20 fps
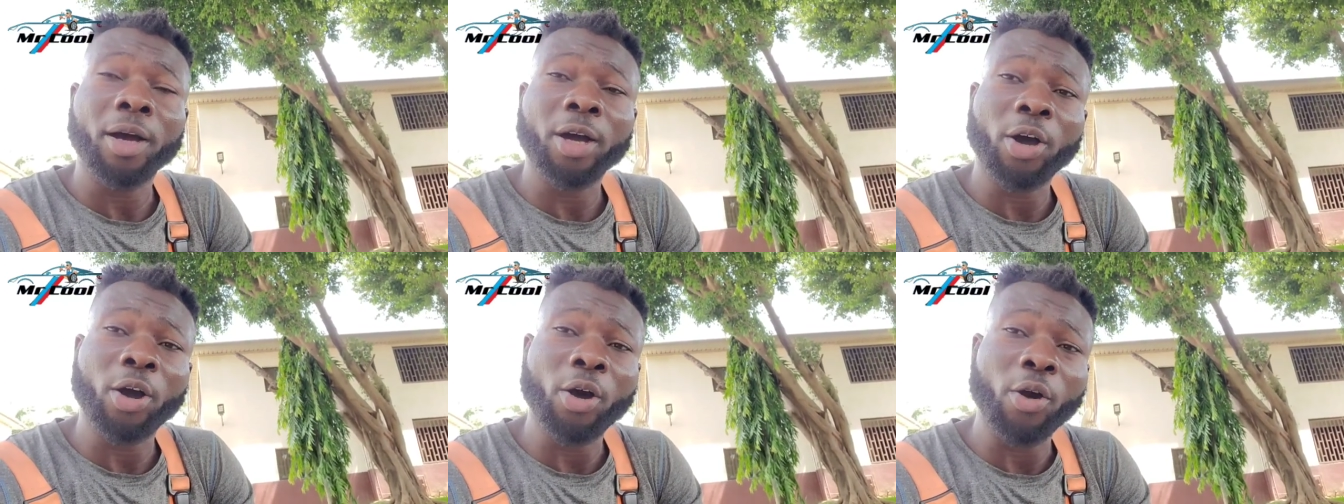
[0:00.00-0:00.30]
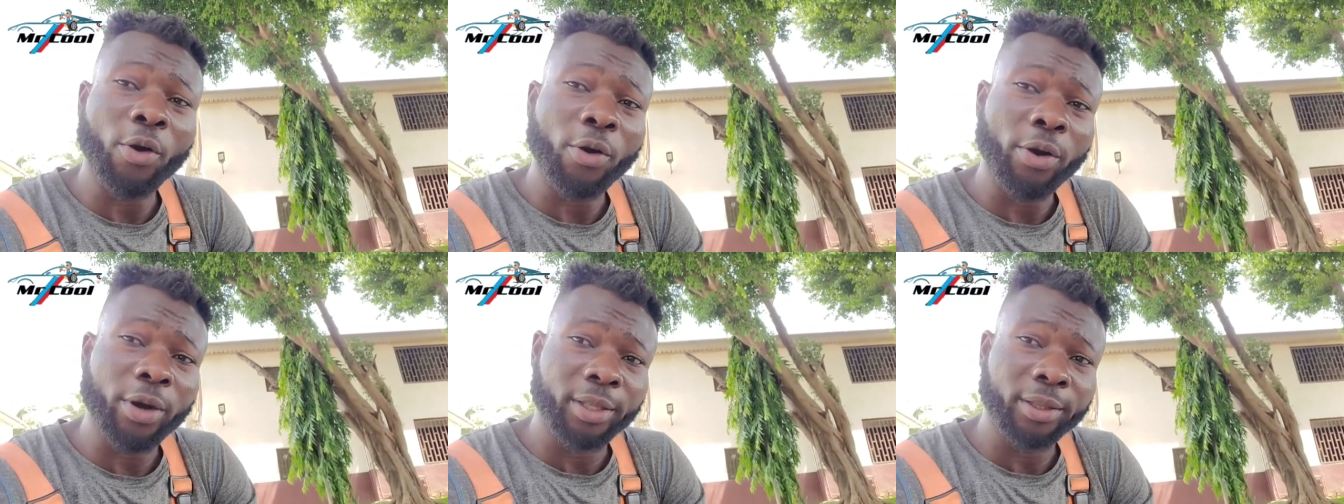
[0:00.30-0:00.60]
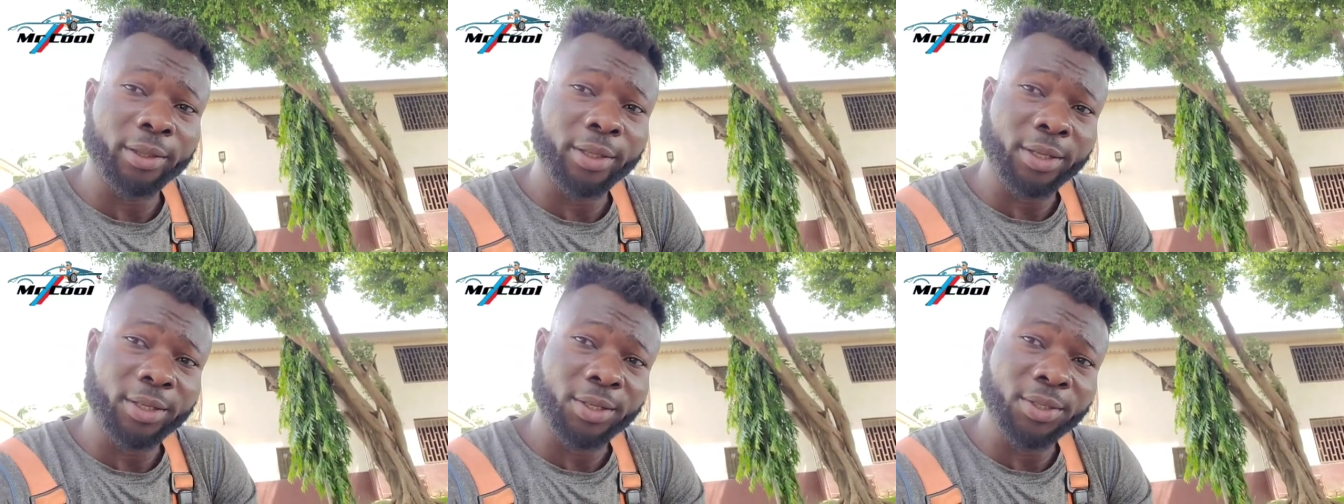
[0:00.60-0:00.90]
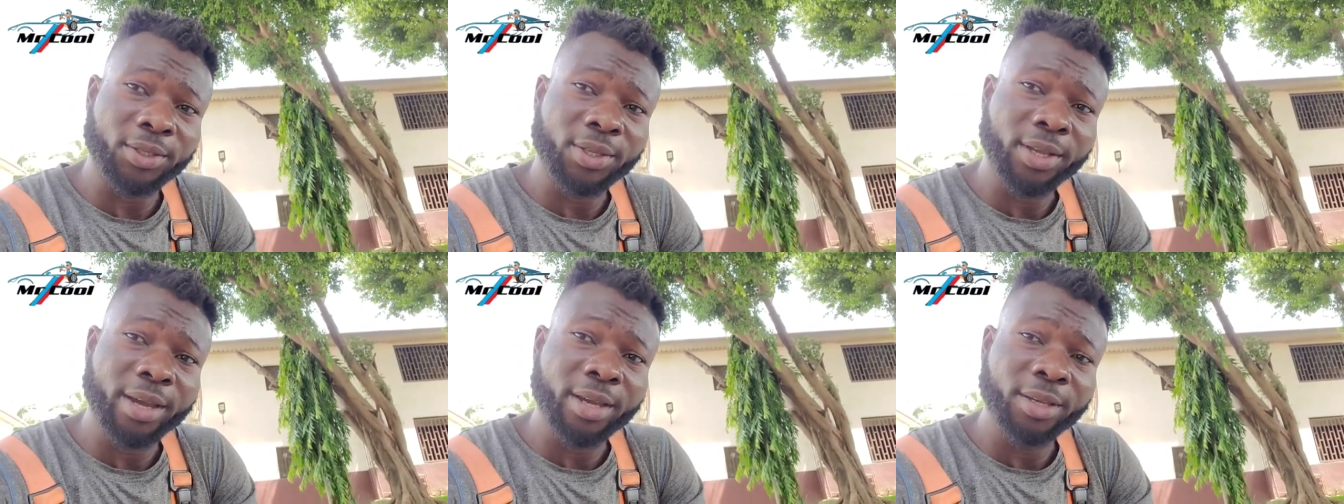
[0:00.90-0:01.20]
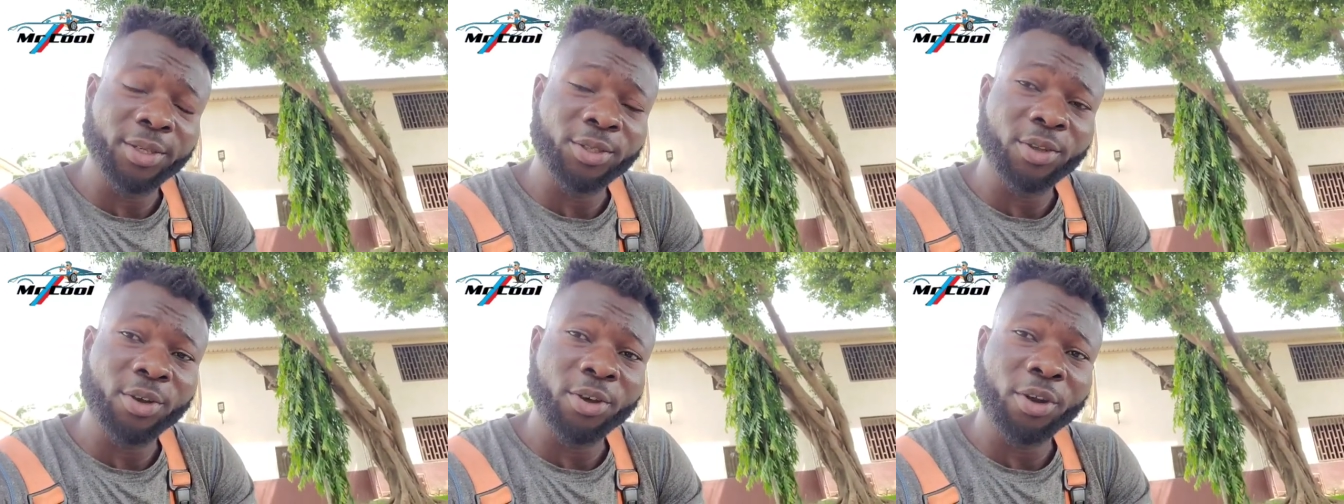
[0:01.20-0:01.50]
coil that is there
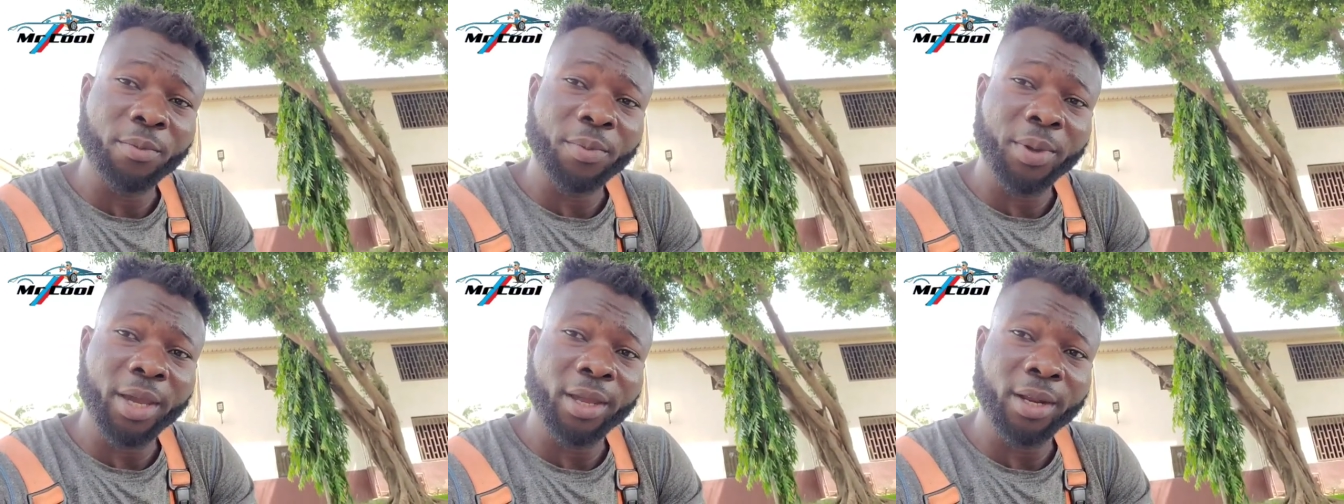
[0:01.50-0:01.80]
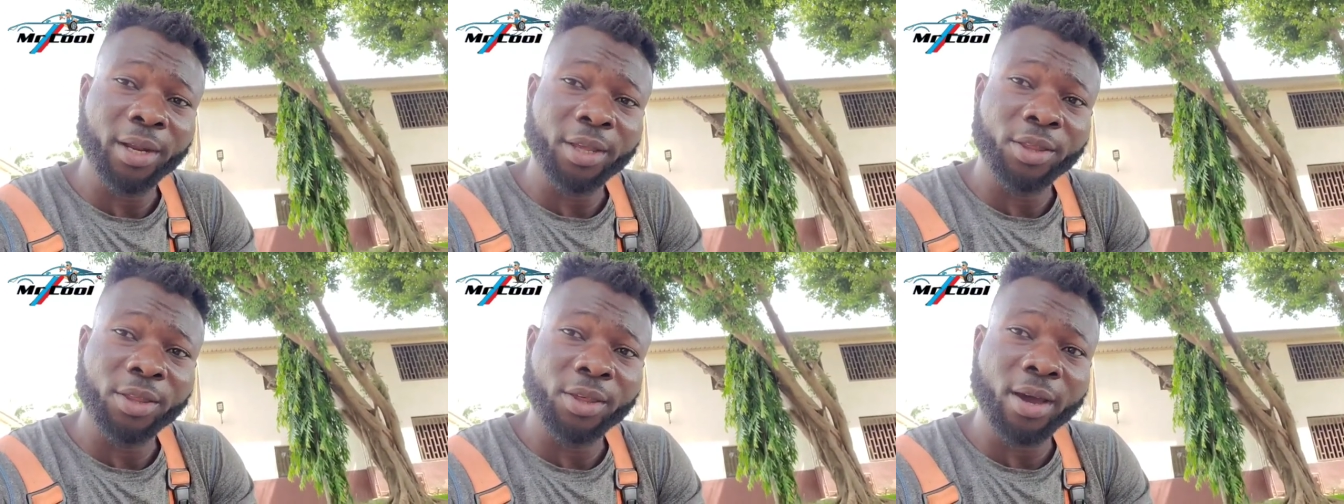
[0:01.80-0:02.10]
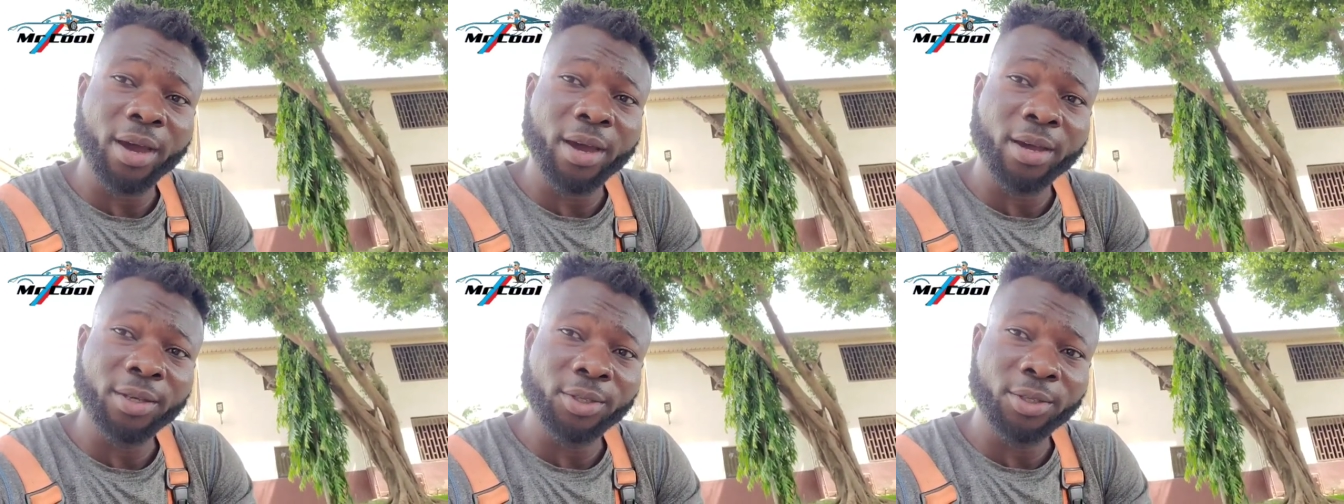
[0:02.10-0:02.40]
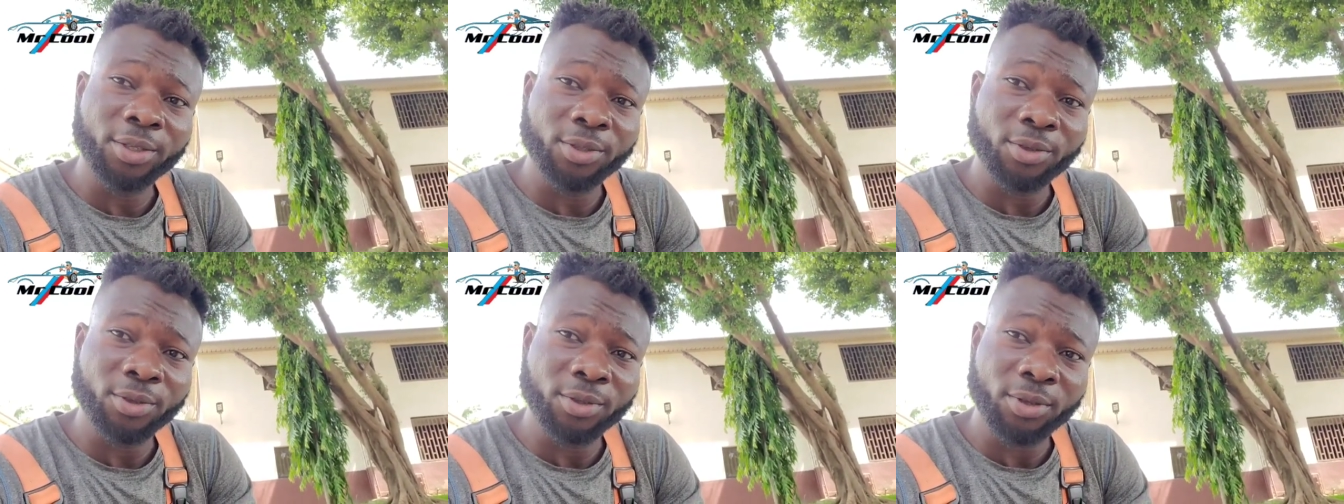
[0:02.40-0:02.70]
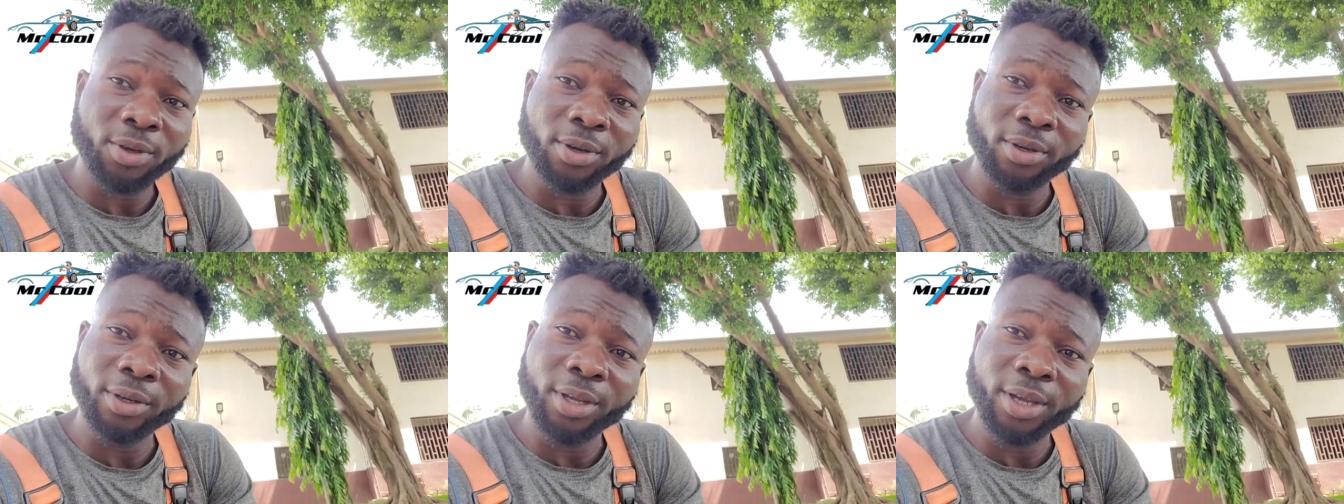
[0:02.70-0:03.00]
is not going to be energized to
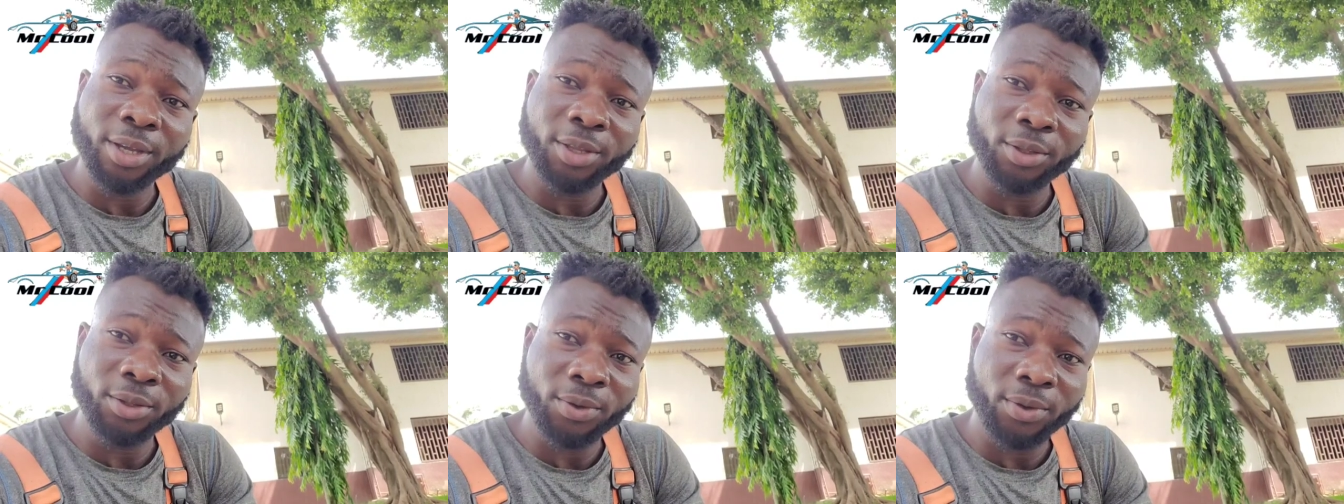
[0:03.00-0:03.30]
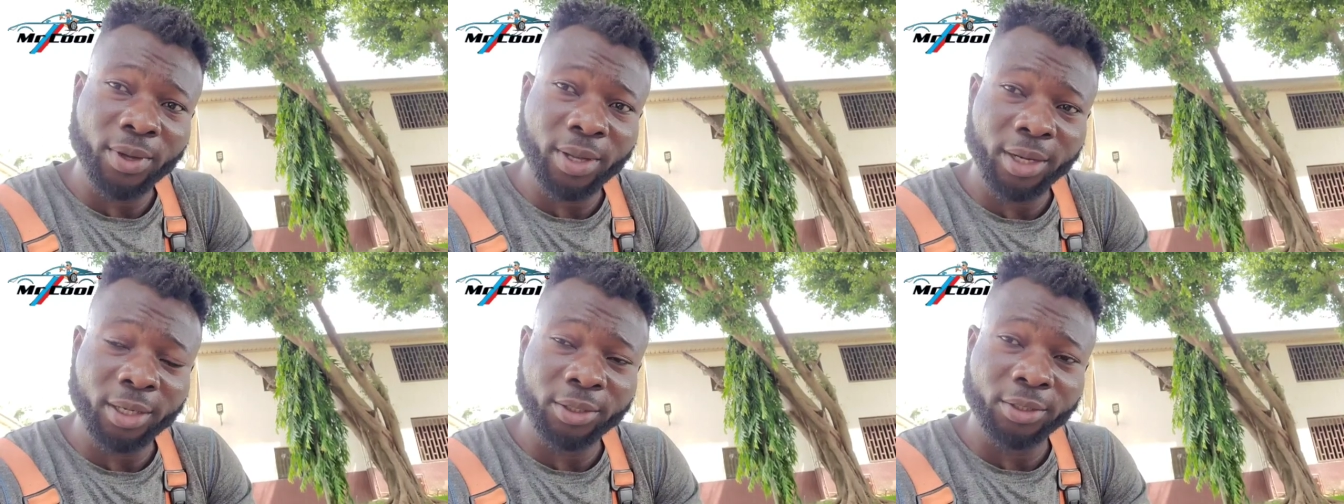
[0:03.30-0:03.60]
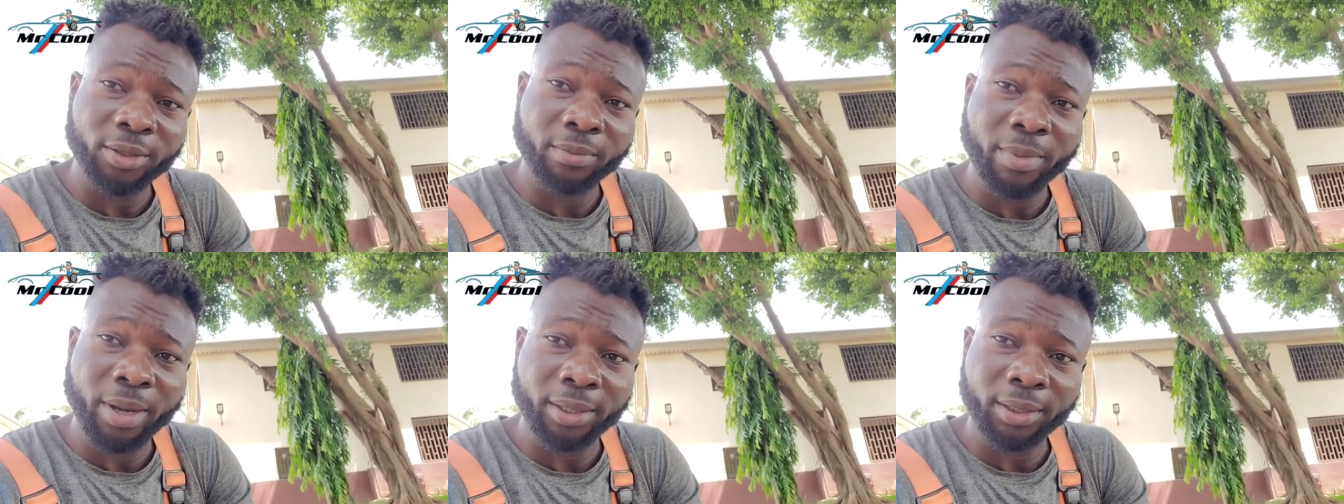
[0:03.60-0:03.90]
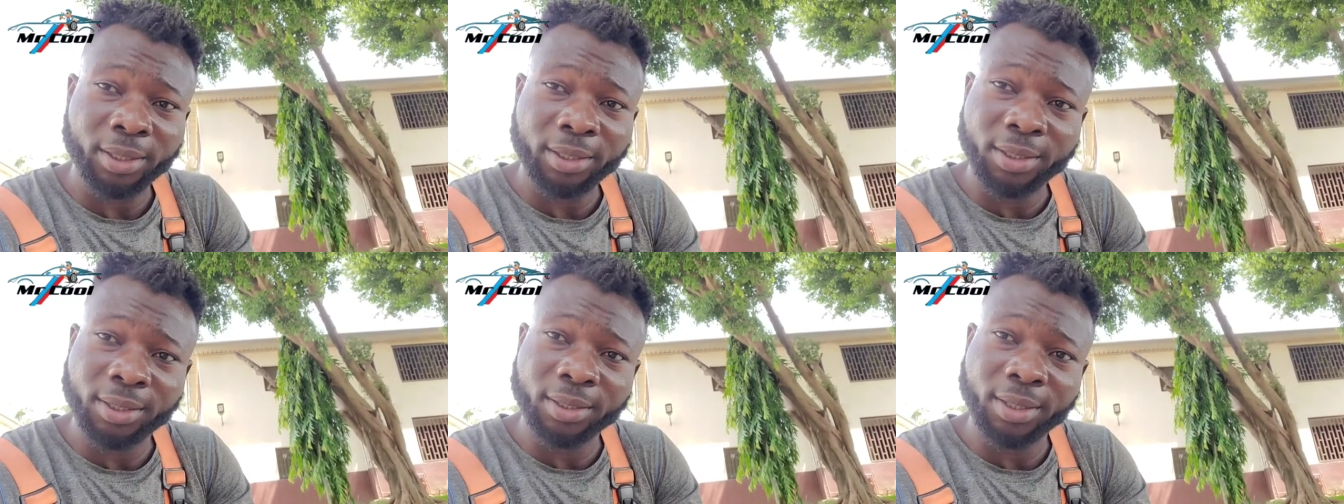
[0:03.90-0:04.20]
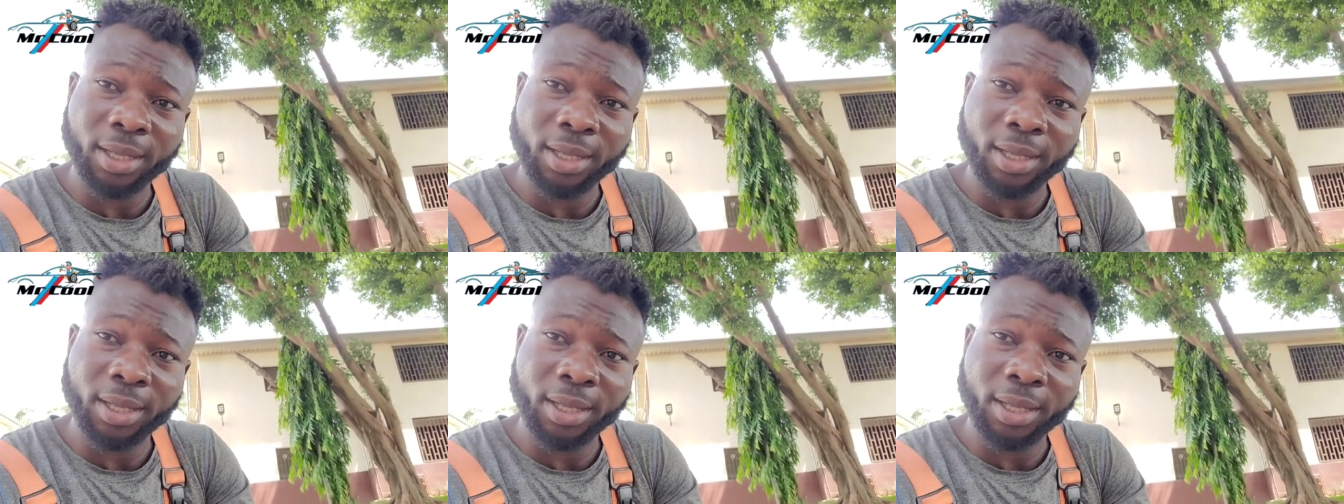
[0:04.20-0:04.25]
turn into electromagnetic.